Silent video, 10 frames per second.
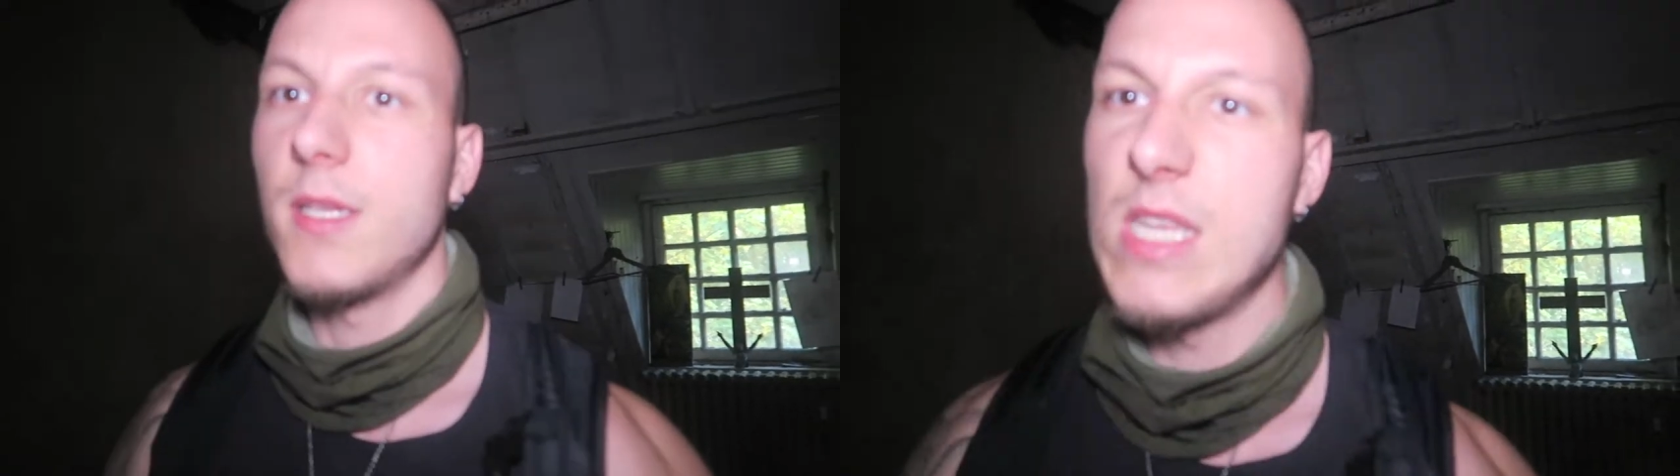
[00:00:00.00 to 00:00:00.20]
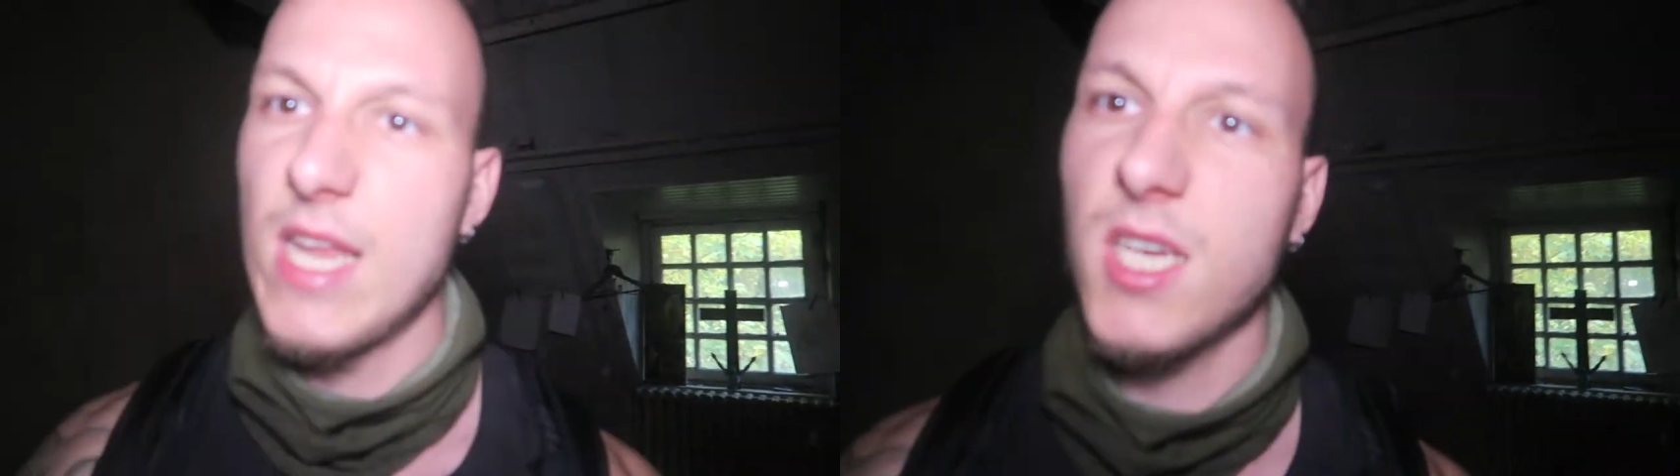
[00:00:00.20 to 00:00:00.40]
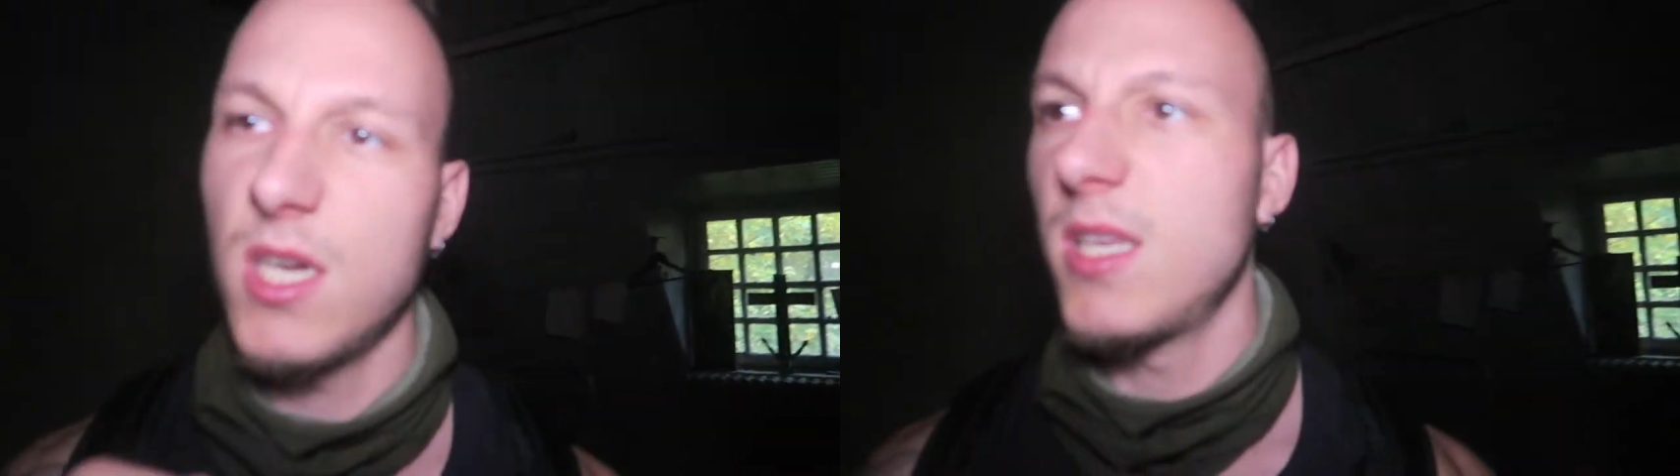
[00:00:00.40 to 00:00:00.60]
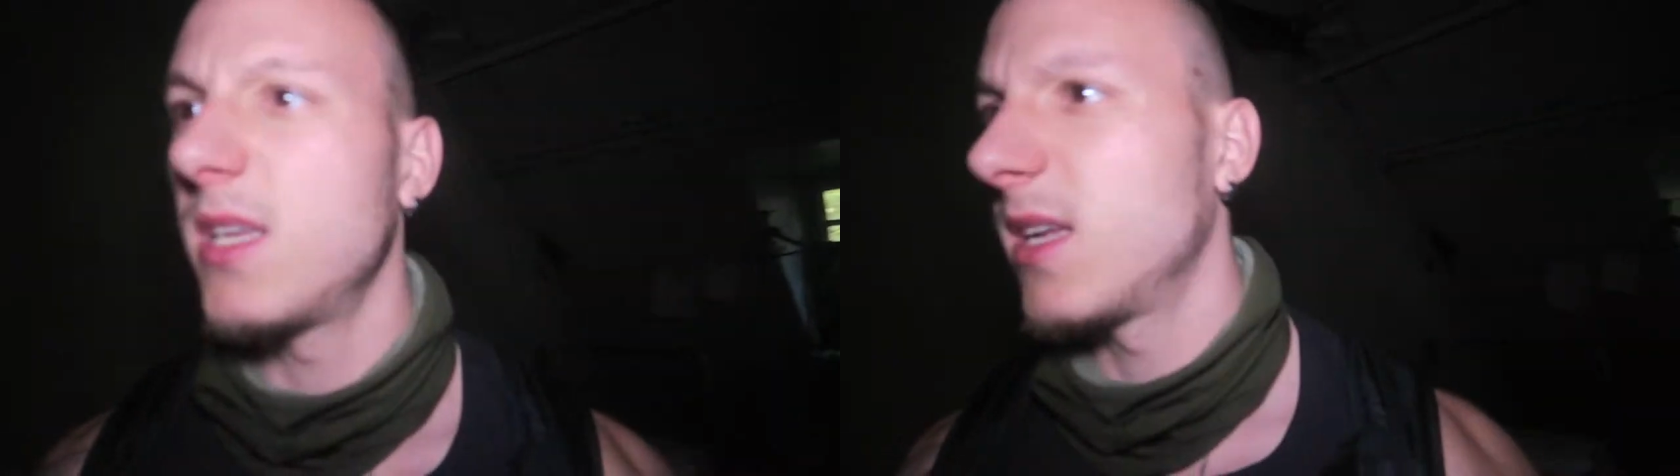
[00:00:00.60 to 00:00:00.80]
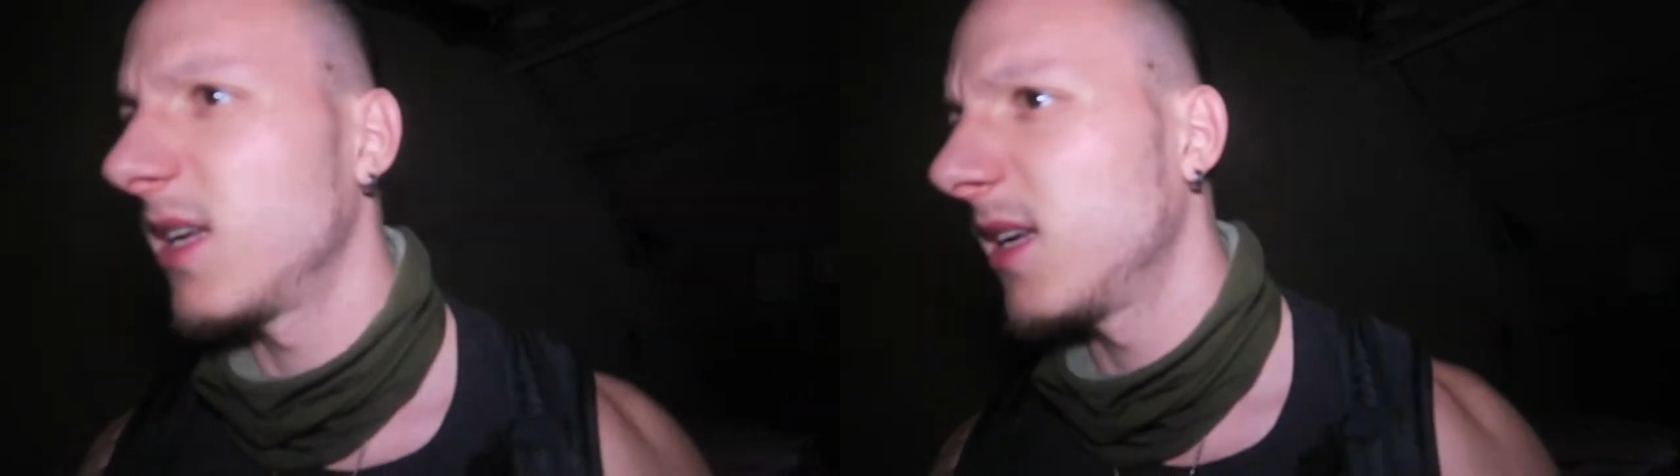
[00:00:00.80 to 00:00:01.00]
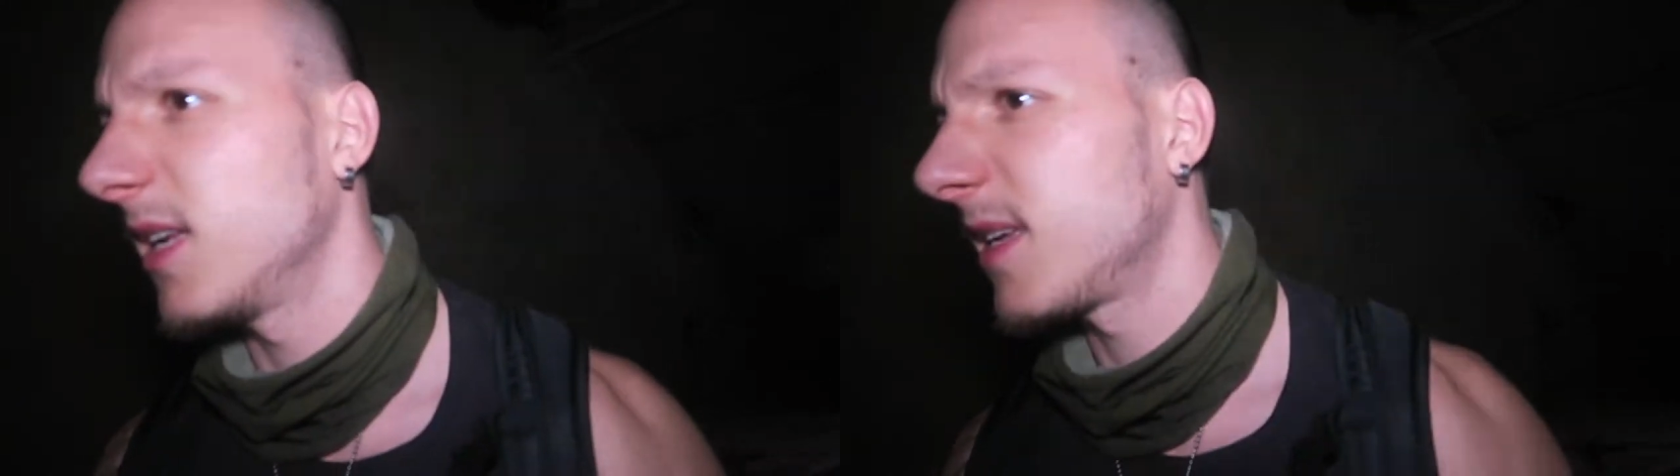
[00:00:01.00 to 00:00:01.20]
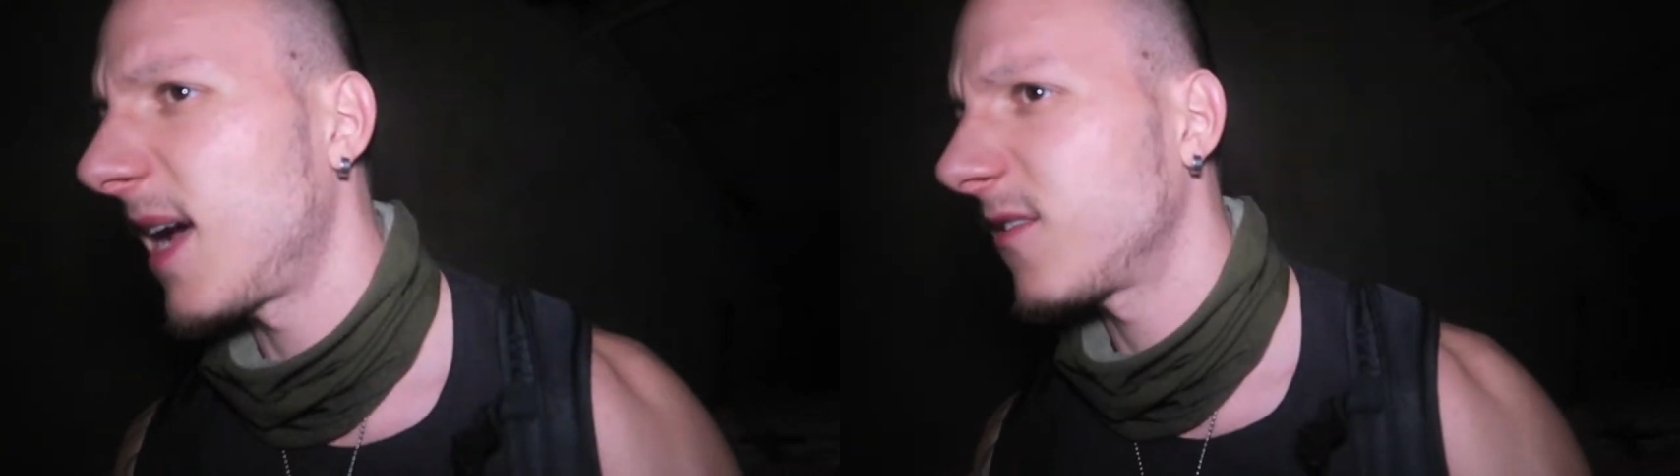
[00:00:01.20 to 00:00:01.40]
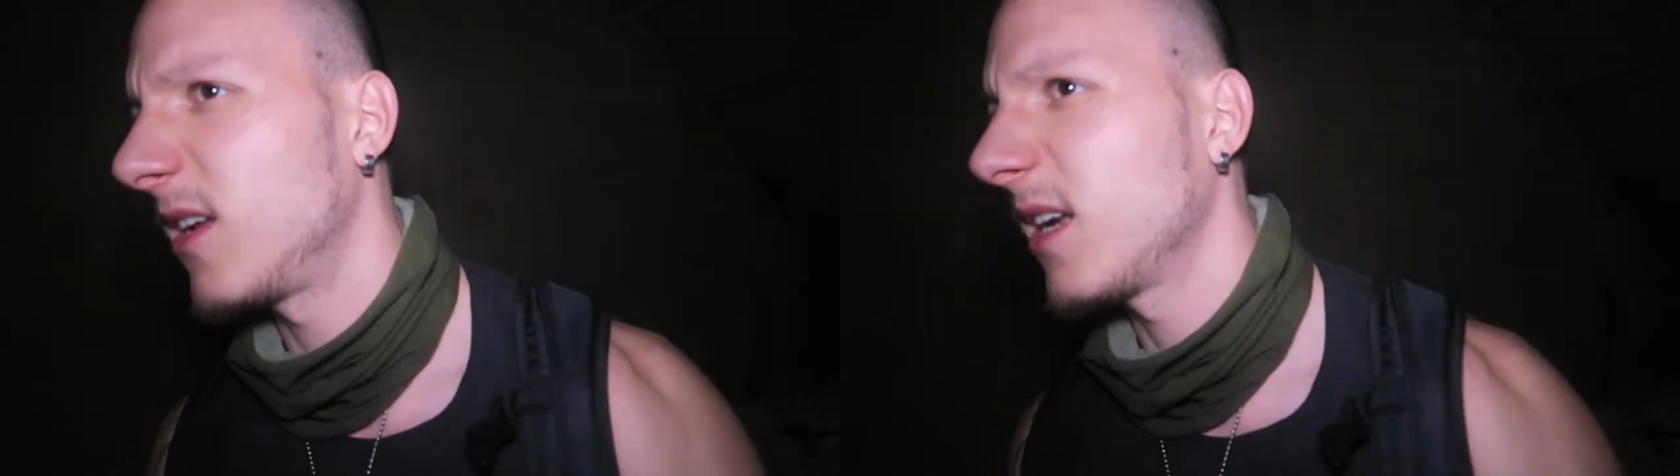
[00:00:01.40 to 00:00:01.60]
there's actually, it
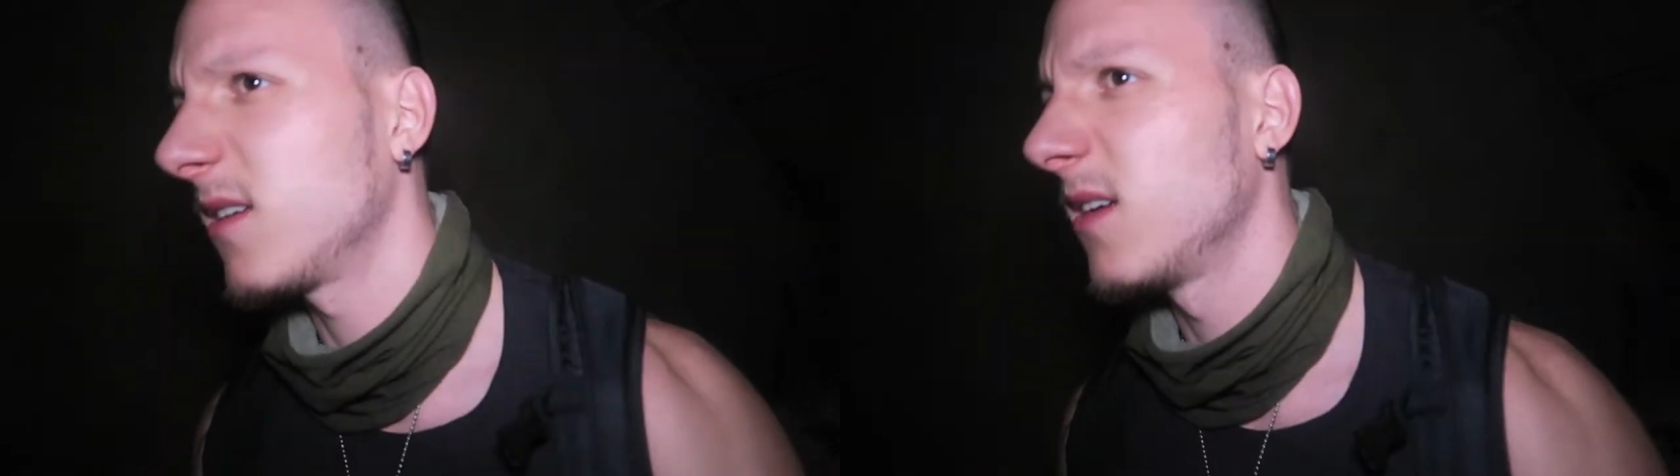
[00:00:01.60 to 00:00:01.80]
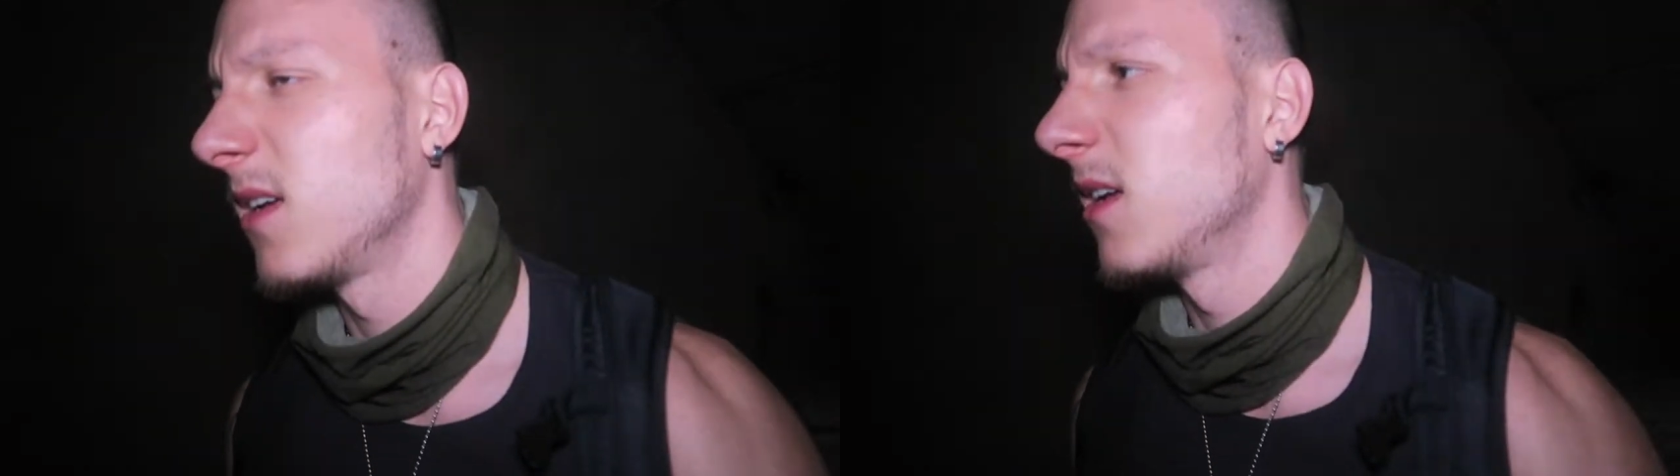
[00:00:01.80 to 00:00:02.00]
has like